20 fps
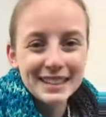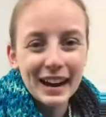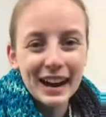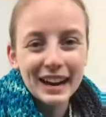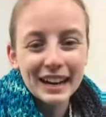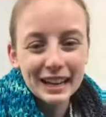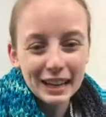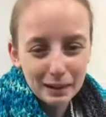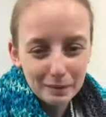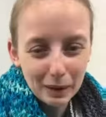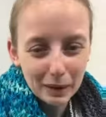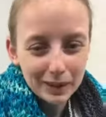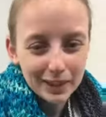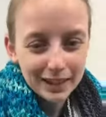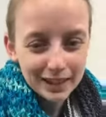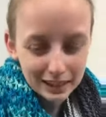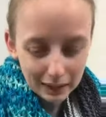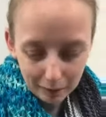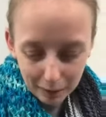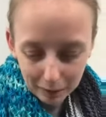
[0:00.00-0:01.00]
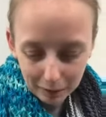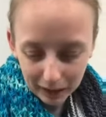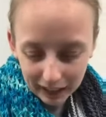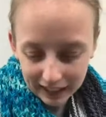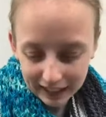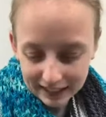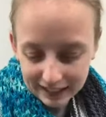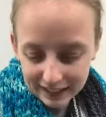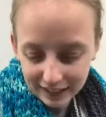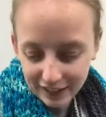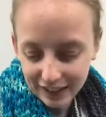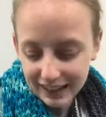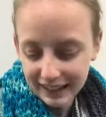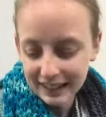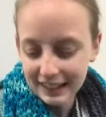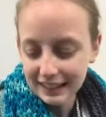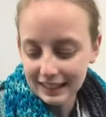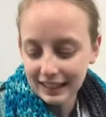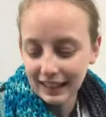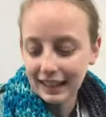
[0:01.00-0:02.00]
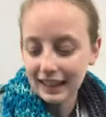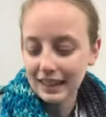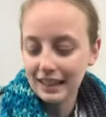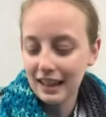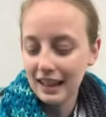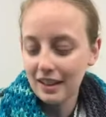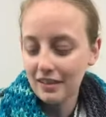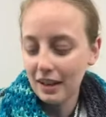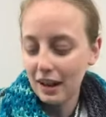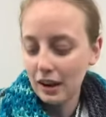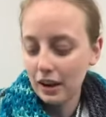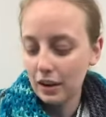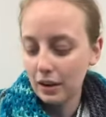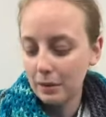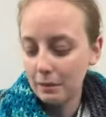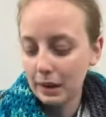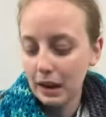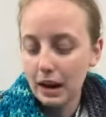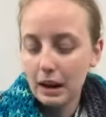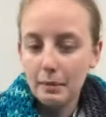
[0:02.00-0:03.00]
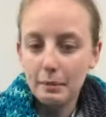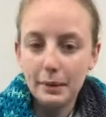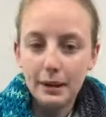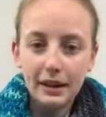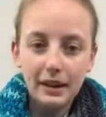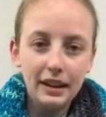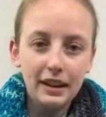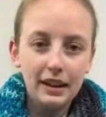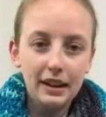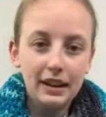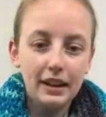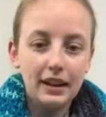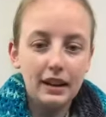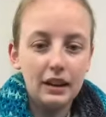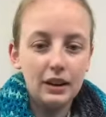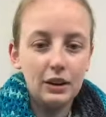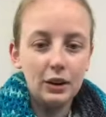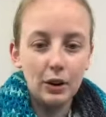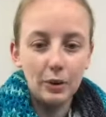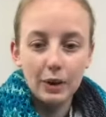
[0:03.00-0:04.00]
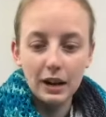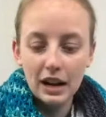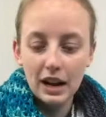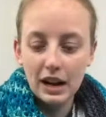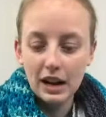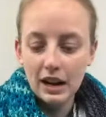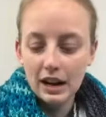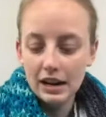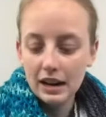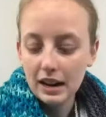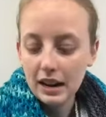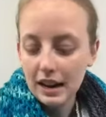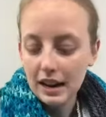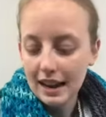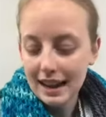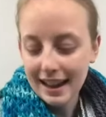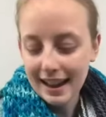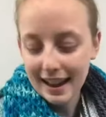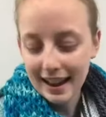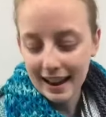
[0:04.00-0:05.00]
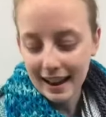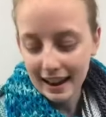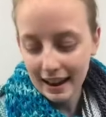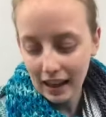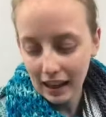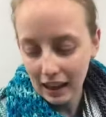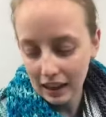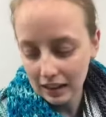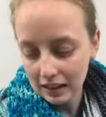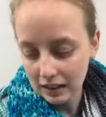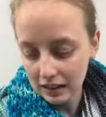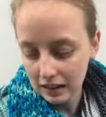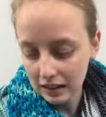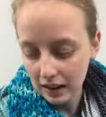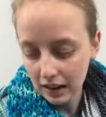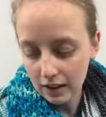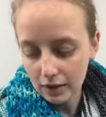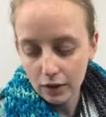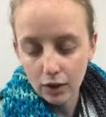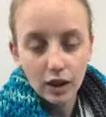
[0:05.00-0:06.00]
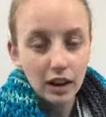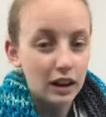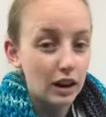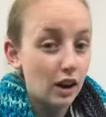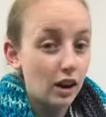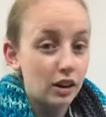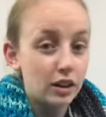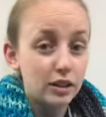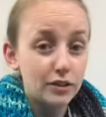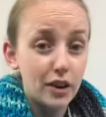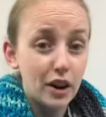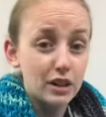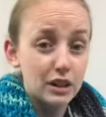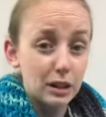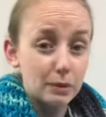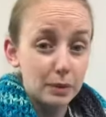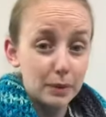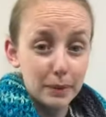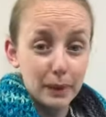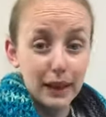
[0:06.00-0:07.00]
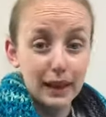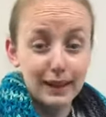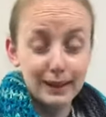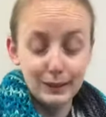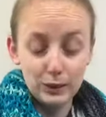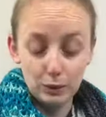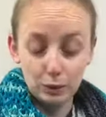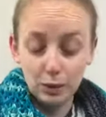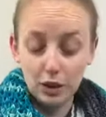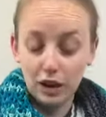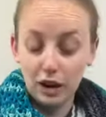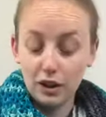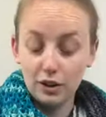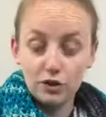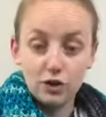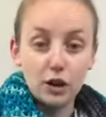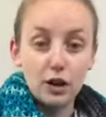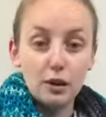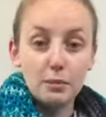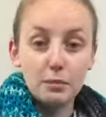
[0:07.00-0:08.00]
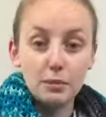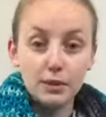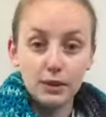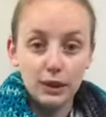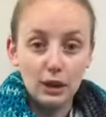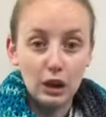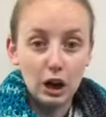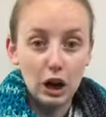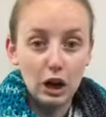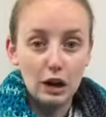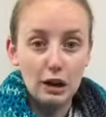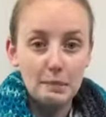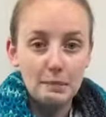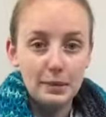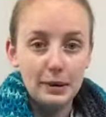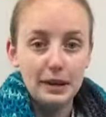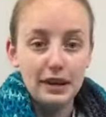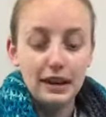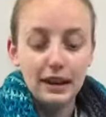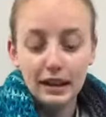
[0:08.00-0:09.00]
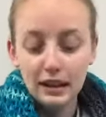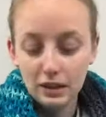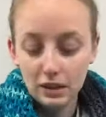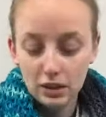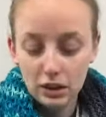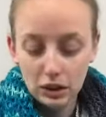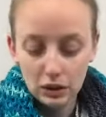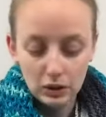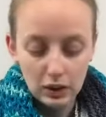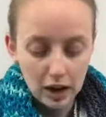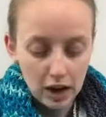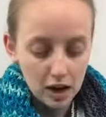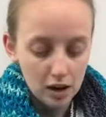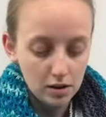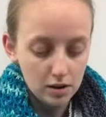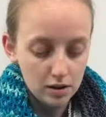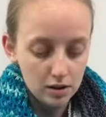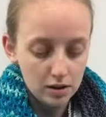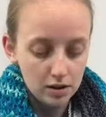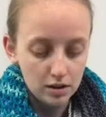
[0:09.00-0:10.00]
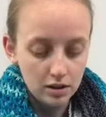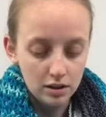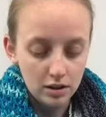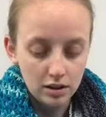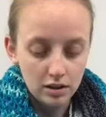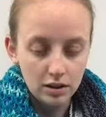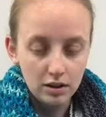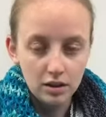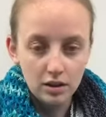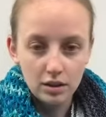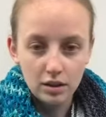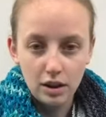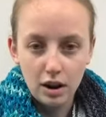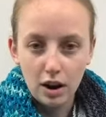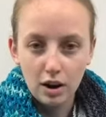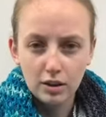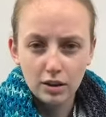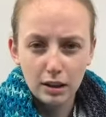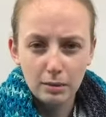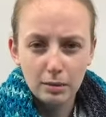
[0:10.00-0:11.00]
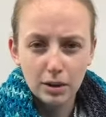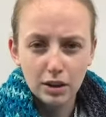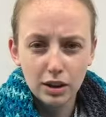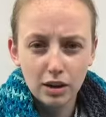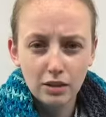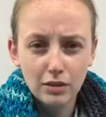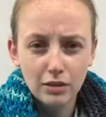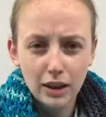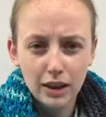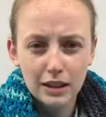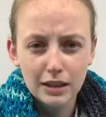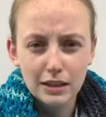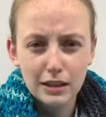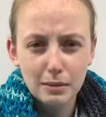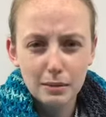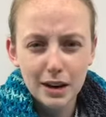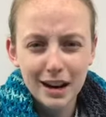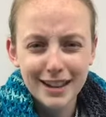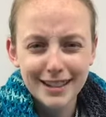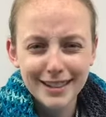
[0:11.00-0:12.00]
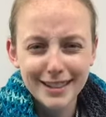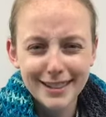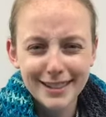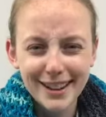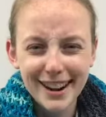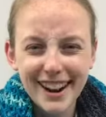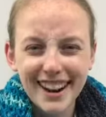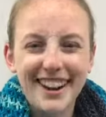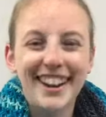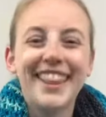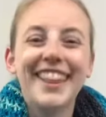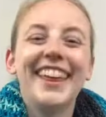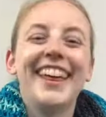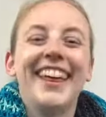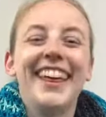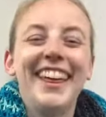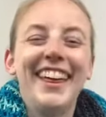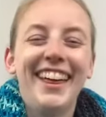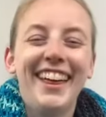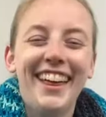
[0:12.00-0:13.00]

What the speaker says: talking about their summer plans, everything exciting they have going on, and I feel like all of our summer plans were our trip to Europe, and so now our summer's over and summer hasn't started.